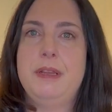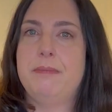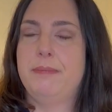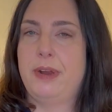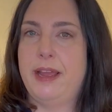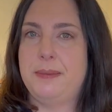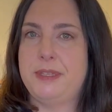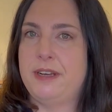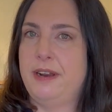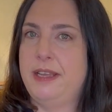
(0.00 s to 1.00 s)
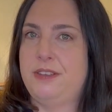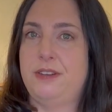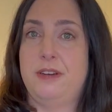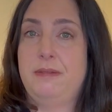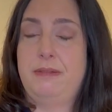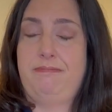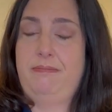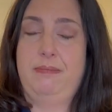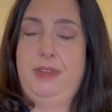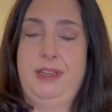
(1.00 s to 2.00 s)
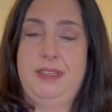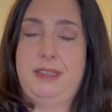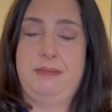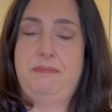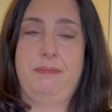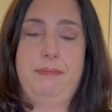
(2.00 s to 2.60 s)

And perhaps their answer is